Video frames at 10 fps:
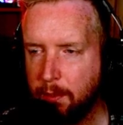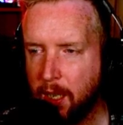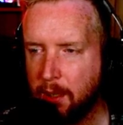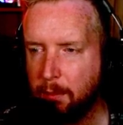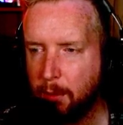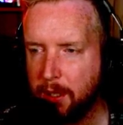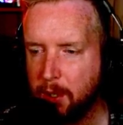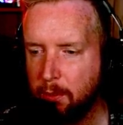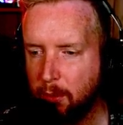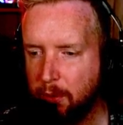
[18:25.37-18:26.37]
I can probably do
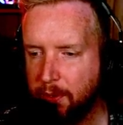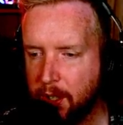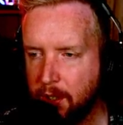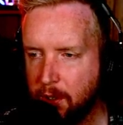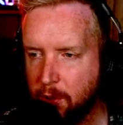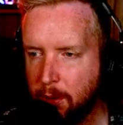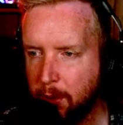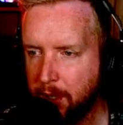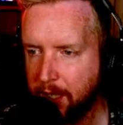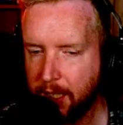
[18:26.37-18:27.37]
more efficient strip
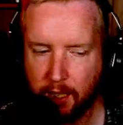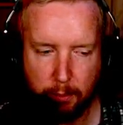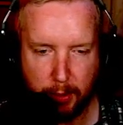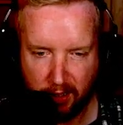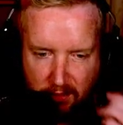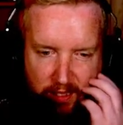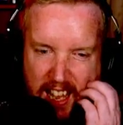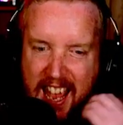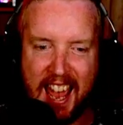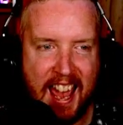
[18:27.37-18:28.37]
mining here, but
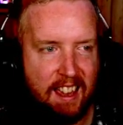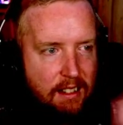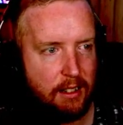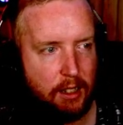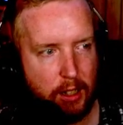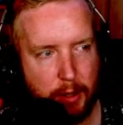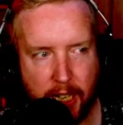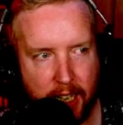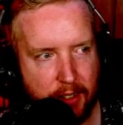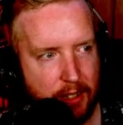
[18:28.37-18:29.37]
eh, who
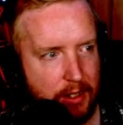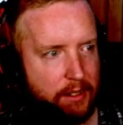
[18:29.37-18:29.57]
cares?